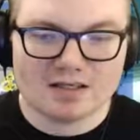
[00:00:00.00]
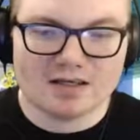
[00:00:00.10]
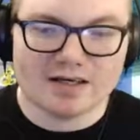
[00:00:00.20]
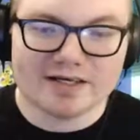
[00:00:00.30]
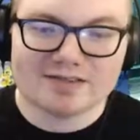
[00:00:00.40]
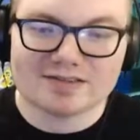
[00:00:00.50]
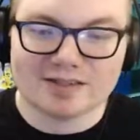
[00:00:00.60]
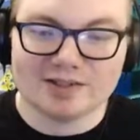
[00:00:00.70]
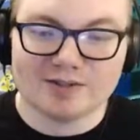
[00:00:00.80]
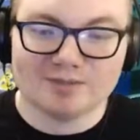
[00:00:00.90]
All right,
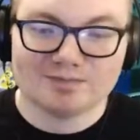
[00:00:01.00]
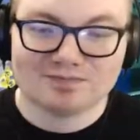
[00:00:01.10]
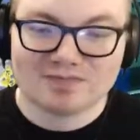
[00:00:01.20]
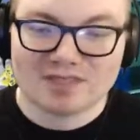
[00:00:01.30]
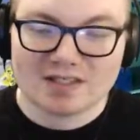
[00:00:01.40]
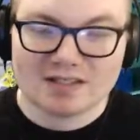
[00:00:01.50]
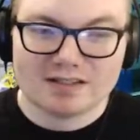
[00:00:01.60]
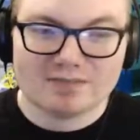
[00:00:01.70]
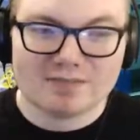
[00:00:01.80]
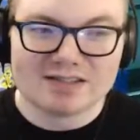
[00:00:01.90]
so
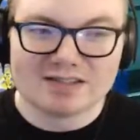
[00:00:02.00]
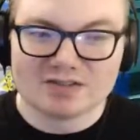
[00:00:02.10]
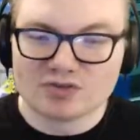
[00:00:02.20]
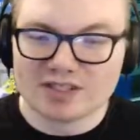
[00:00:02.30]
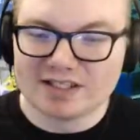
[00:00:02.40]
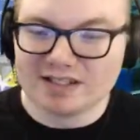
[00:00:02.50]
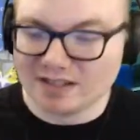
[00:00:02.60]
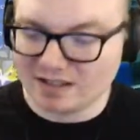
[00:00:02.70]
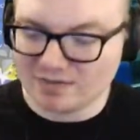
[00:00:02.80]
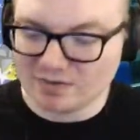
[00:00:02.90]
basic training
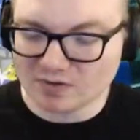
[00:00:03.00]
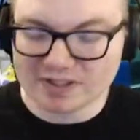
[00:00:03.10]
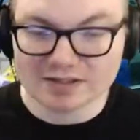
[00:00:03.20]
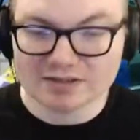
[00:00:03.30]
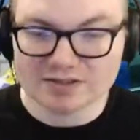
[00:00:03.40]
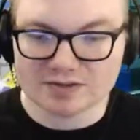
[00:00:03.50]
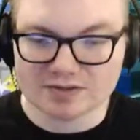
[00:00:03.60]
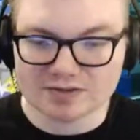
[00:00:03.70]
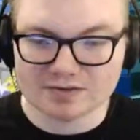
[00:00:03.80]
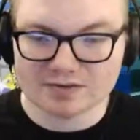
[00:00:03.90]
I am going
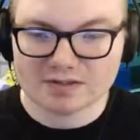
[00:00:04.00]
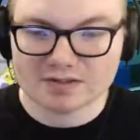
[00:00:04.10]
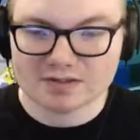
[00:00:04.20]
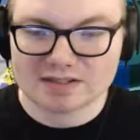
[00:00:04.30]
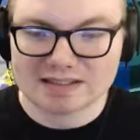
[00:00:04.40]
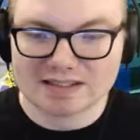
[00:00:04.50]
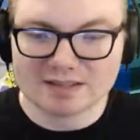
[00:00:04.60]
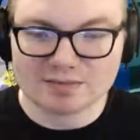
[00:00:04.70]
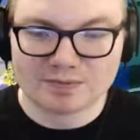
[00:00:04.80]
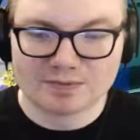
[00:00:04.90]
to
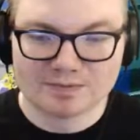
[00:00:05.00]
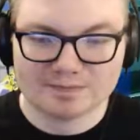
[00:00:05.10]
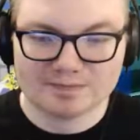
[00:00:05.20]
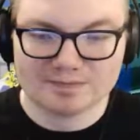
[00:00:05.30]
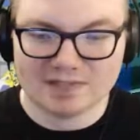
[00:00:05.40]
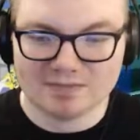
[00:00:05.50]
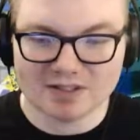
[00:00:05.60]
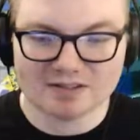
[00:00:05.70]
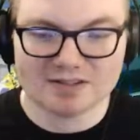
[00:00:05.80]
skip. I'm not